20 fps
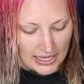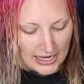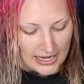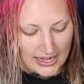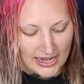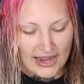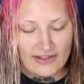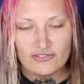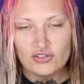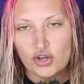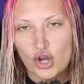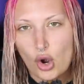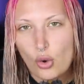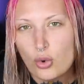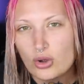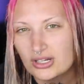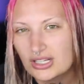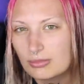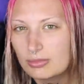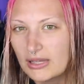And I have no
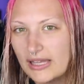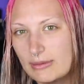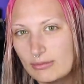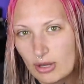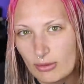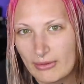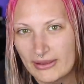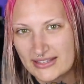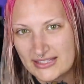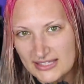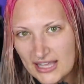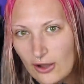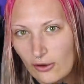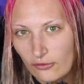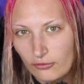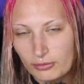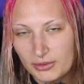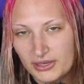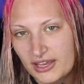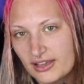one to blame but
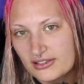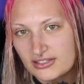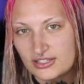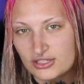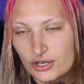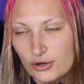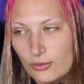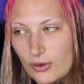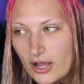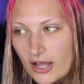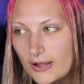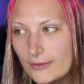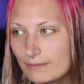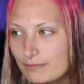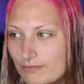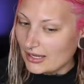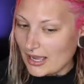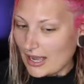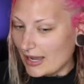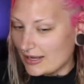myself because you know what?
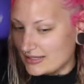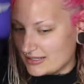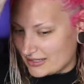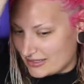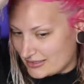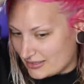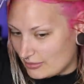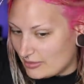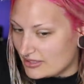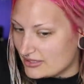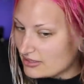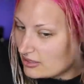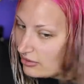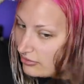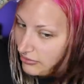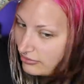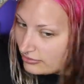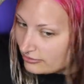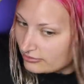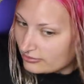I did it to
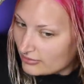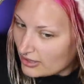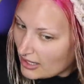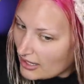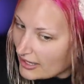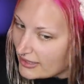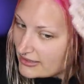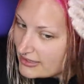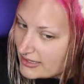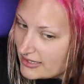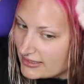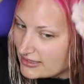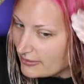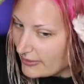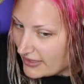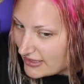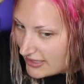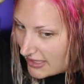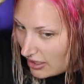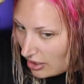myself. I did it to
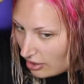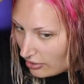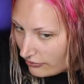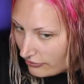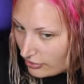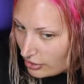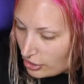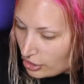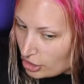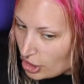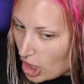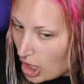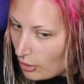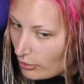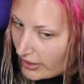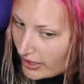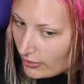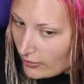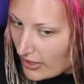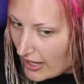myself
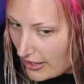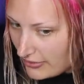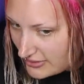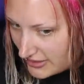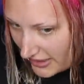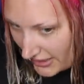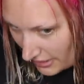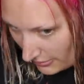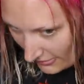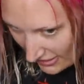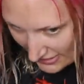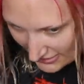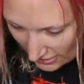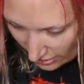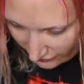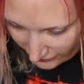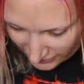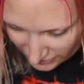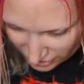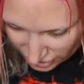knowing what I was getting
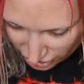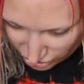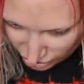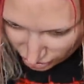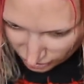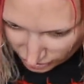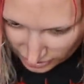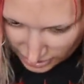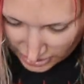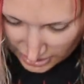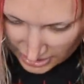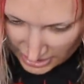myself into.